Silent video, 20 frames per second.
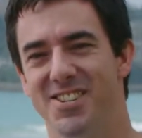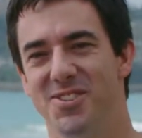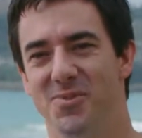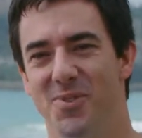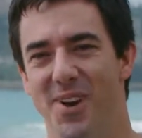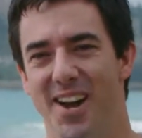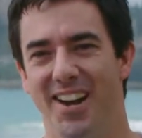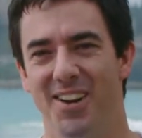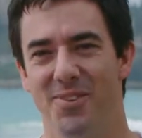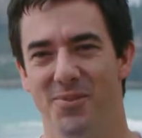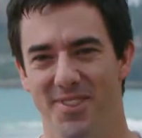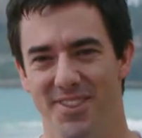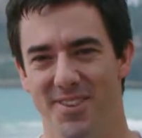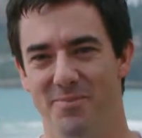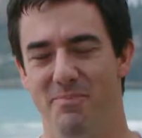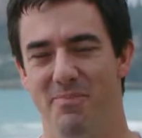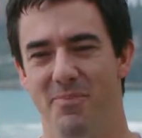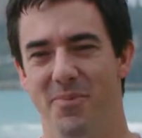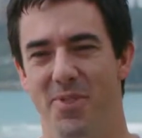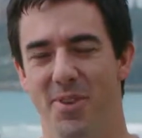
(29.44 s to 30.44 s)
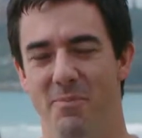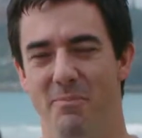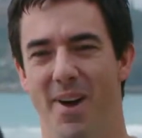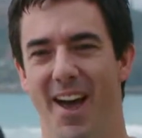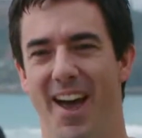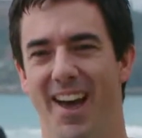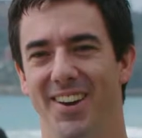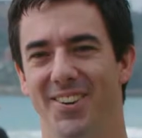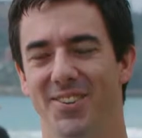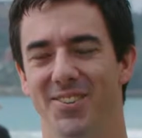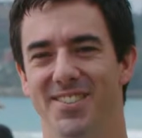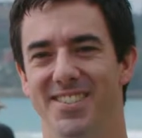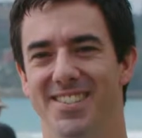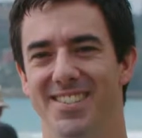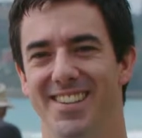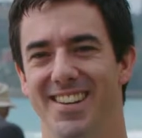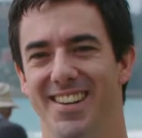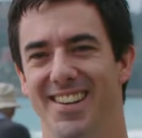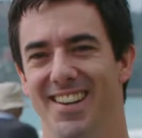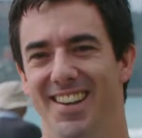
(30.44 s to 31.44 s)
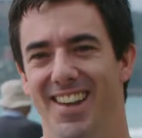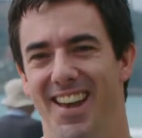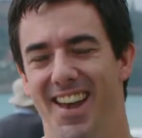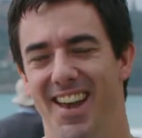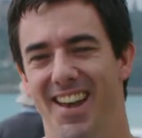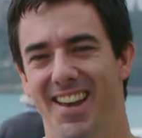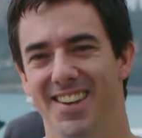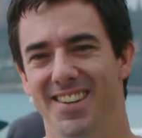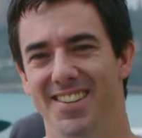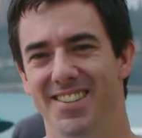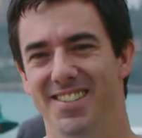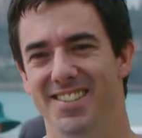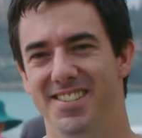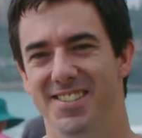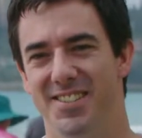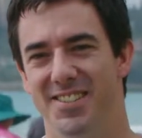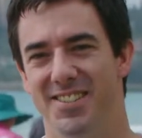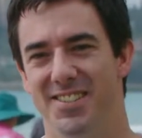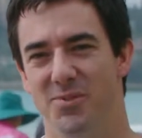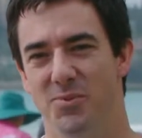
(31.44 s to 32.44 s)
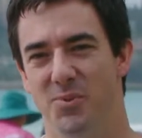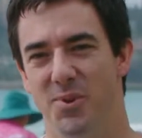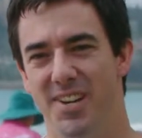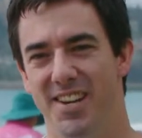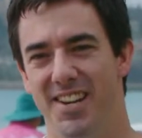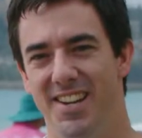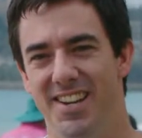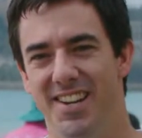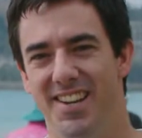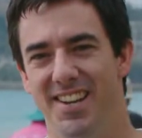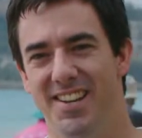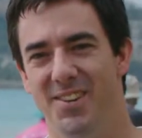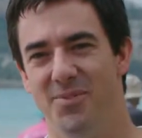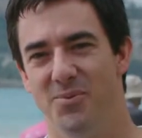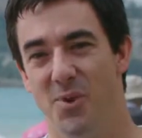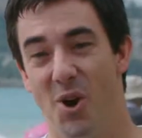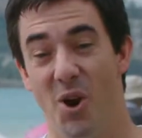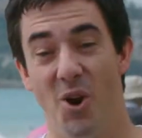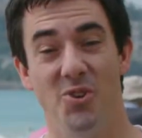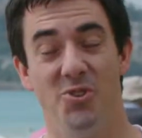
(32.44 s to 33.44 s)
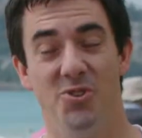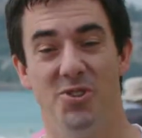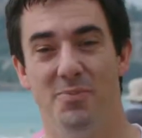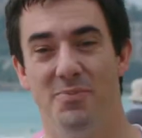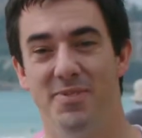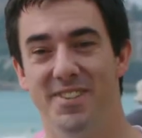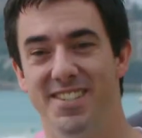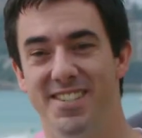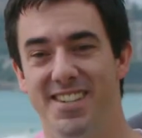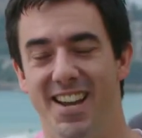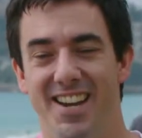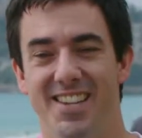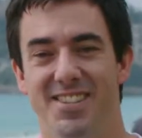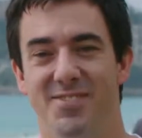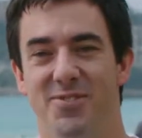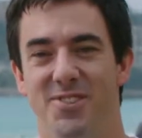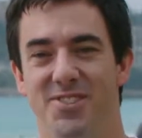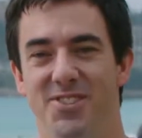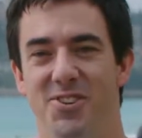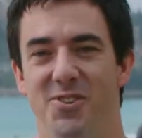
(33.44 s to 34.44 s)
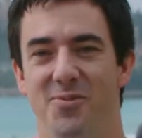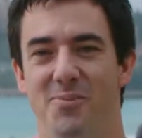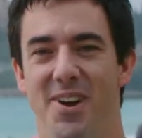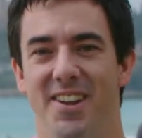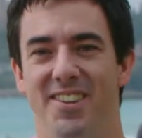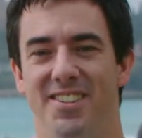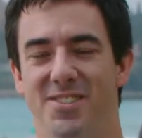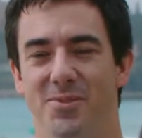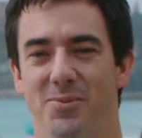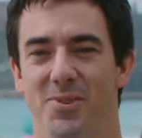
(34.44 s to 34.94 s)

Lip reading: wagon with the panels, and we road trip the States for 2 months.